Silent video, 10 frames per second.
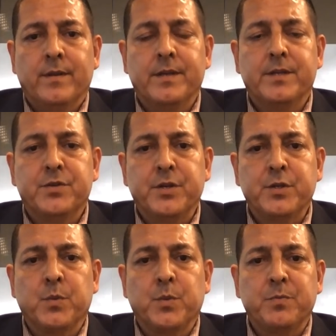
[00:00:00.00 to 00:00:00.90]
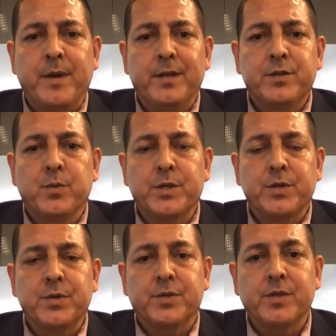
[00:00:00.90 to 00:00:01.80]
the decision was made to
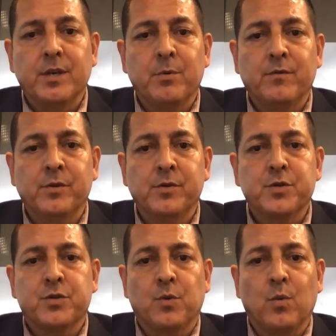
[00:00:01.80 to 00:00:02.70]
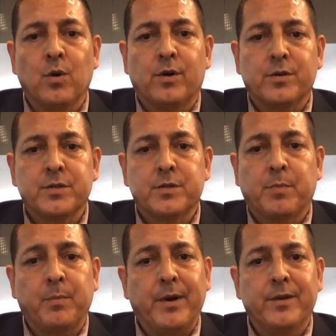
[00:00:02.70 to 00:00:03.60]
reduce the number of nutritional workers
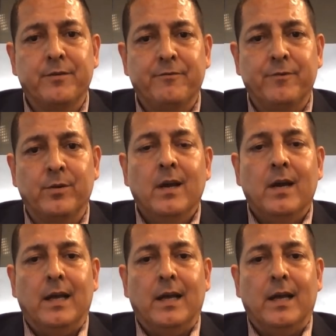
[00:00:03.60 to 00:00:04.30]
preparing the food,